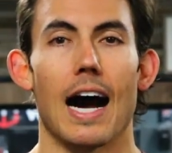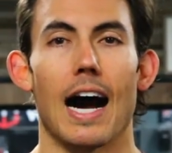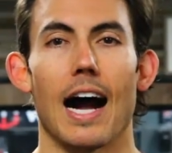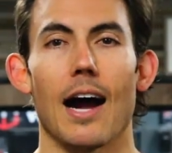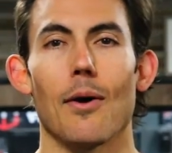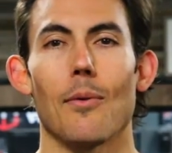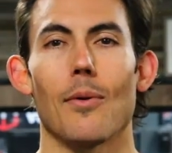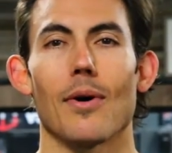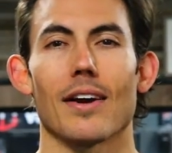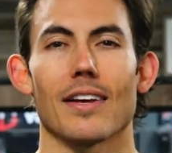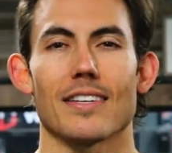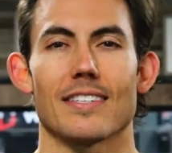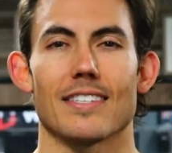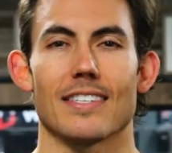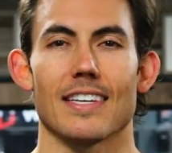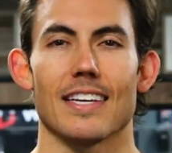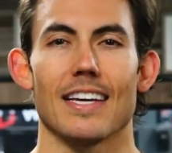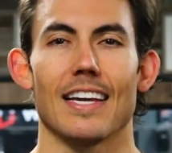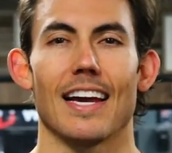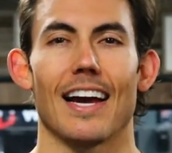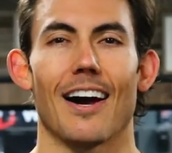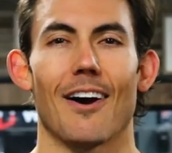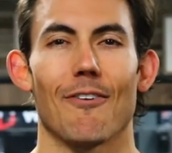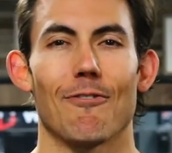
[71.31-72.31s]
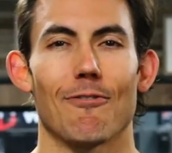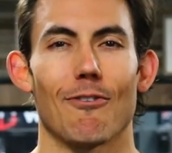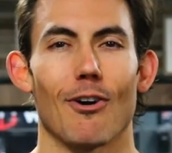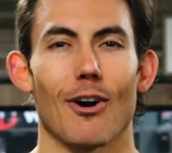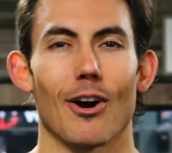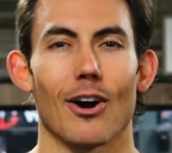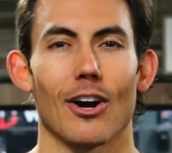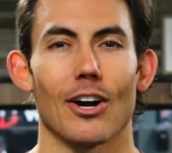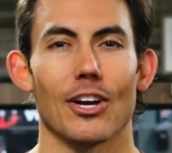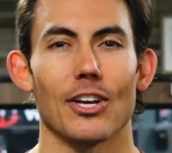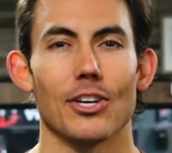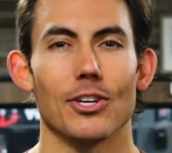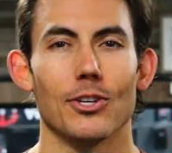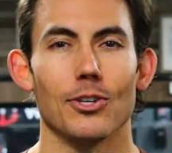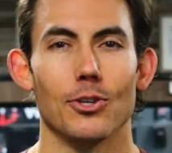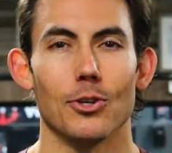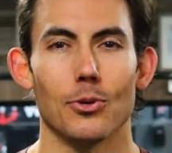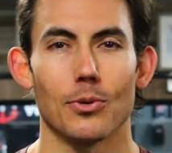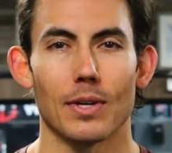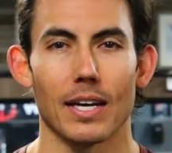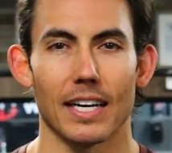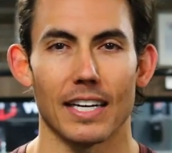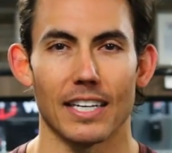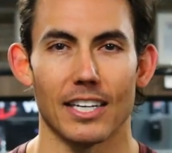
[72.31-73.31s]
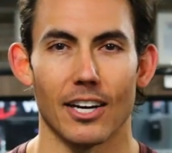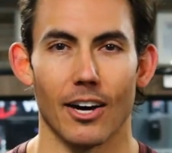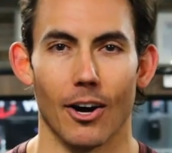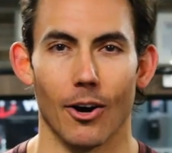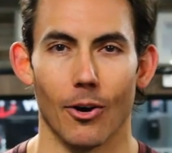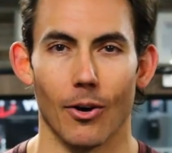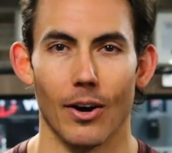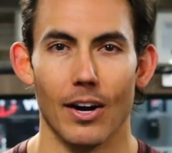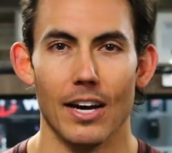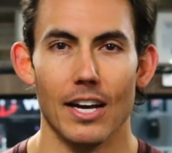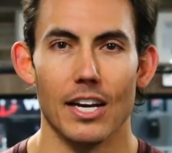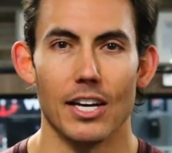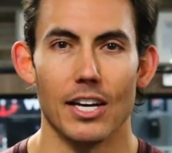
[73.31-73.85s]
I wanna see how far you can go.